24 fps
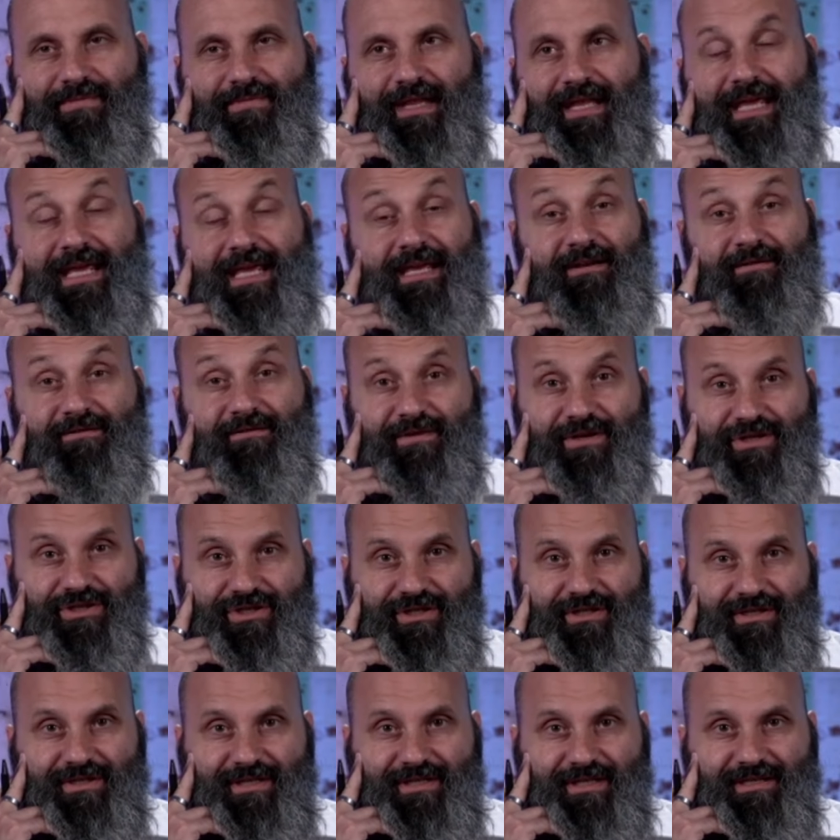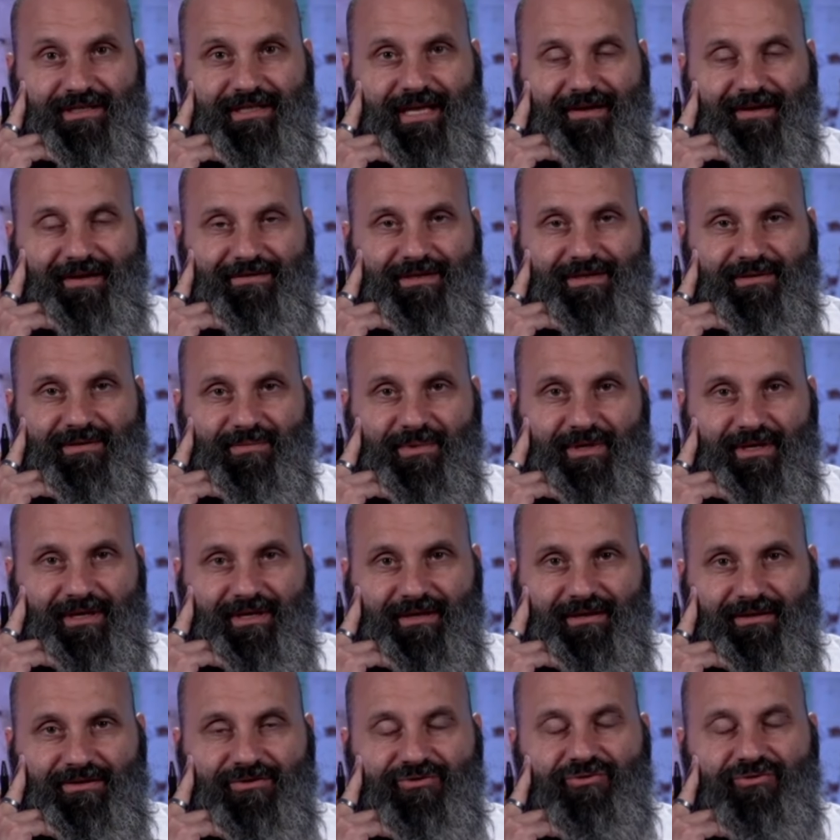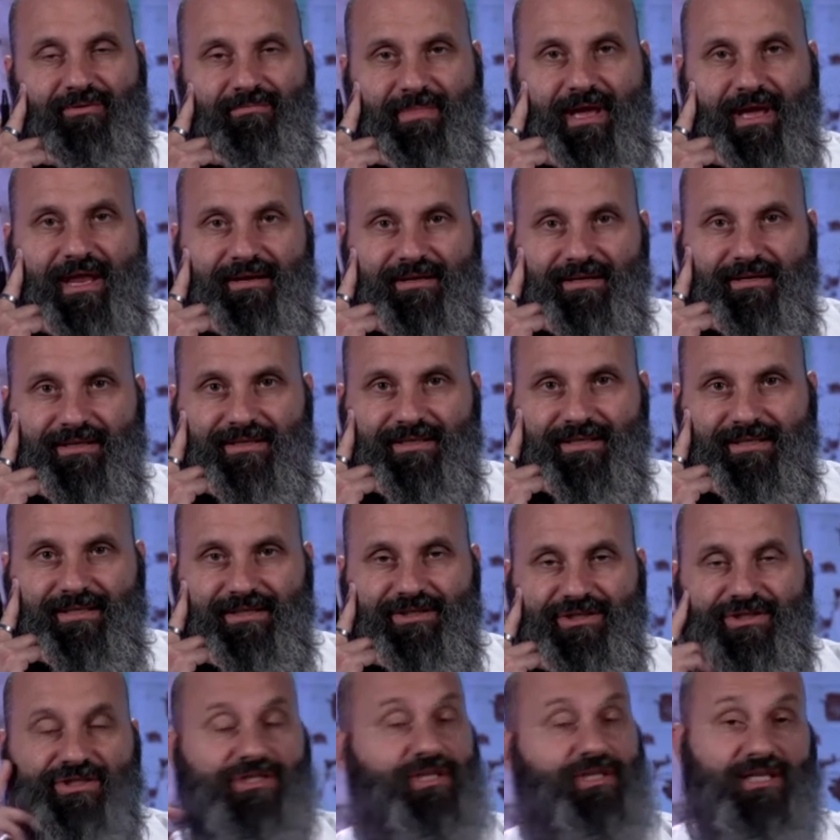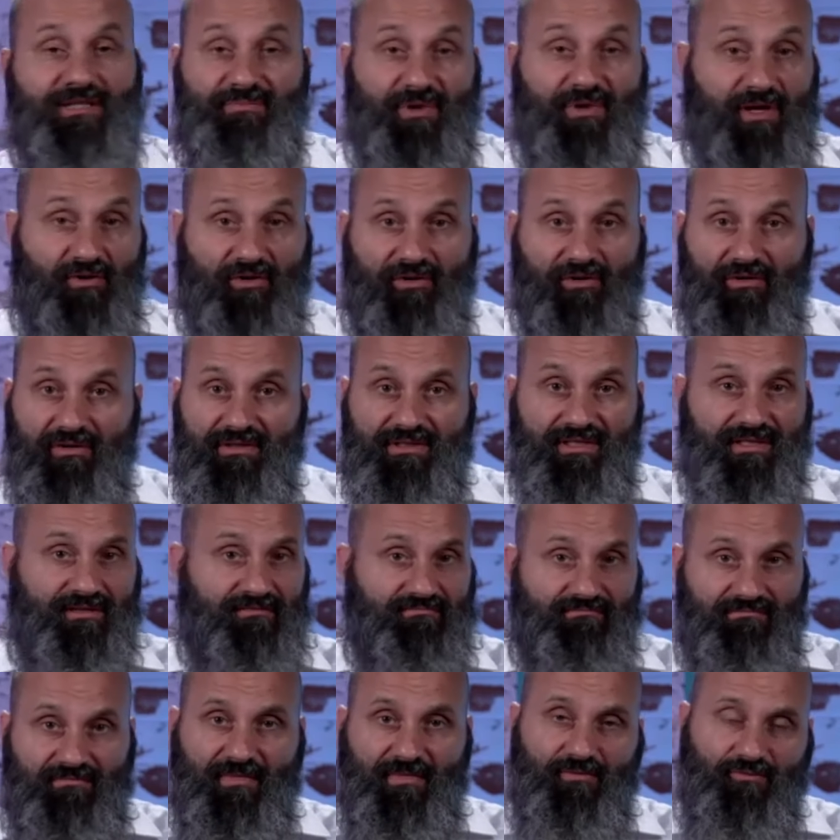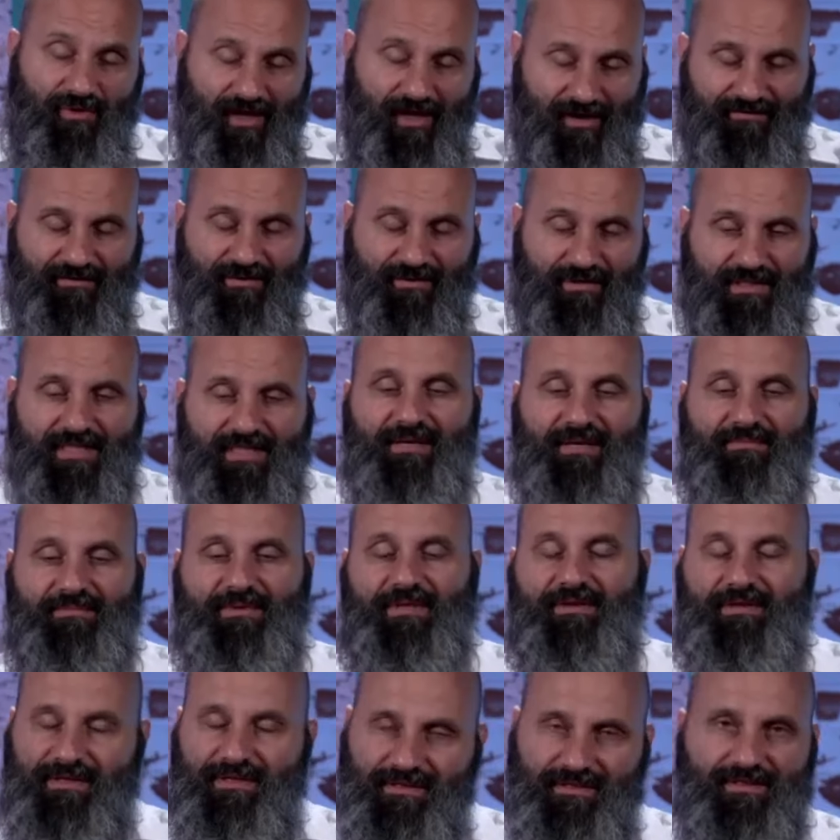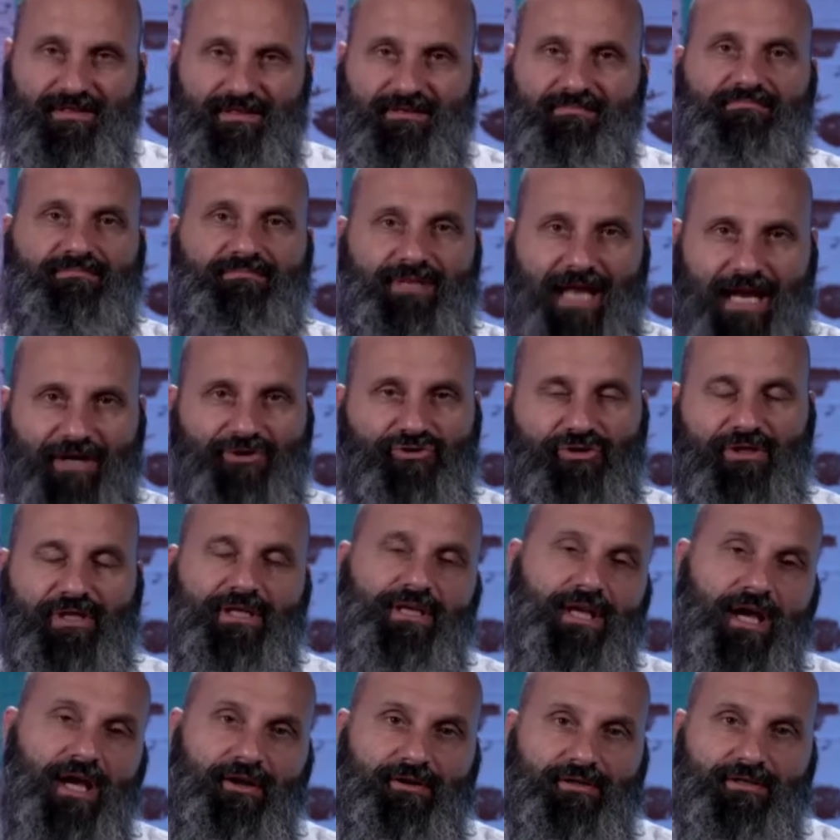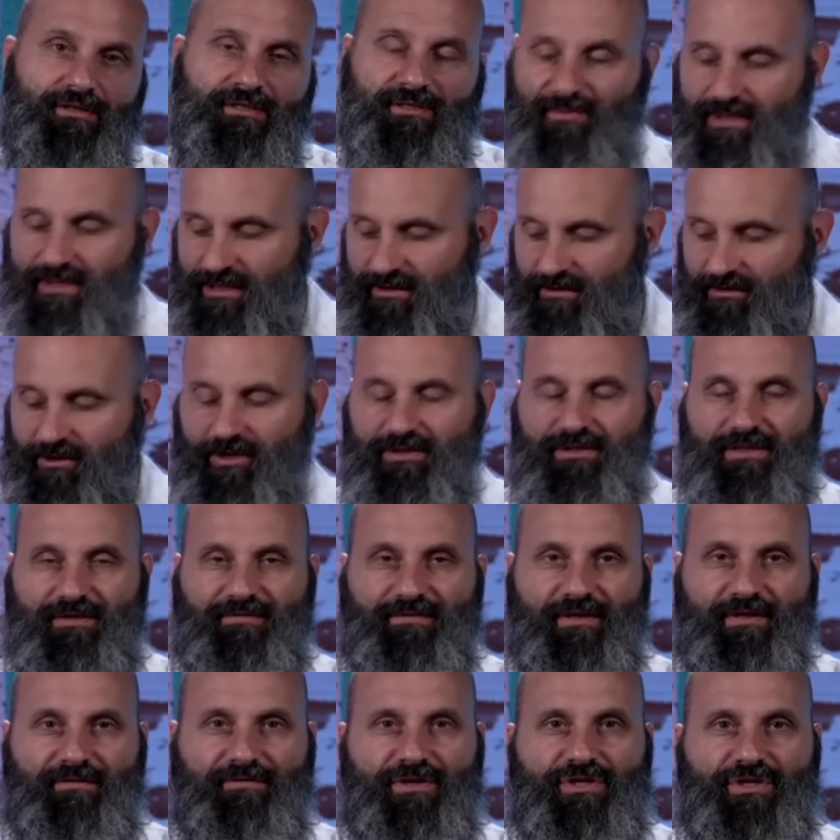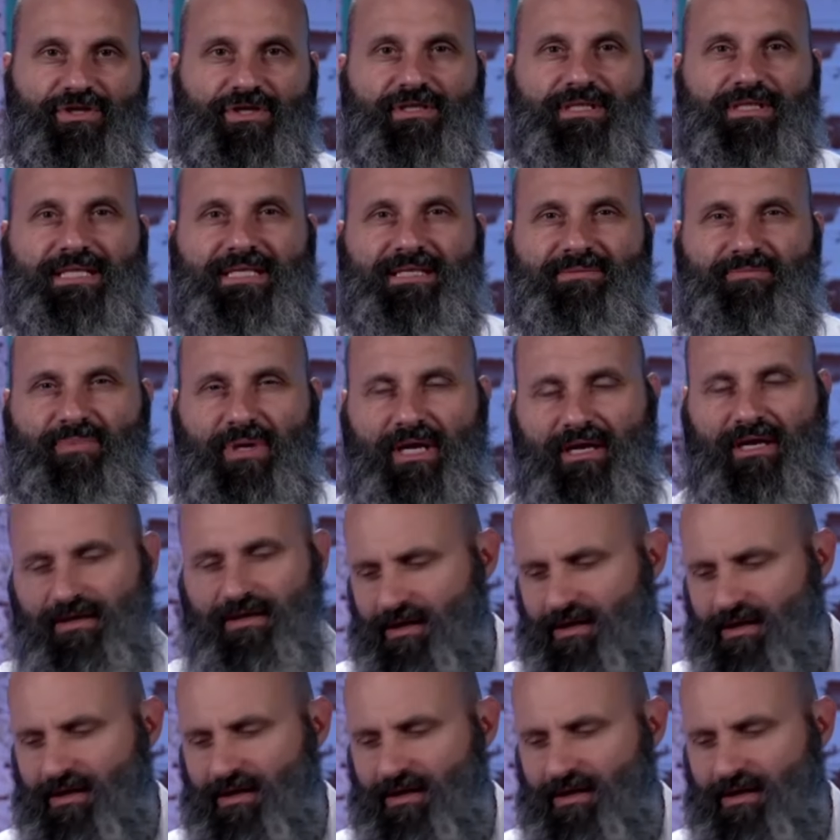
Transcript: inefficiencies have to be tremendous just because, and we have to accept there's naturally going to be lots of inefficiencies, but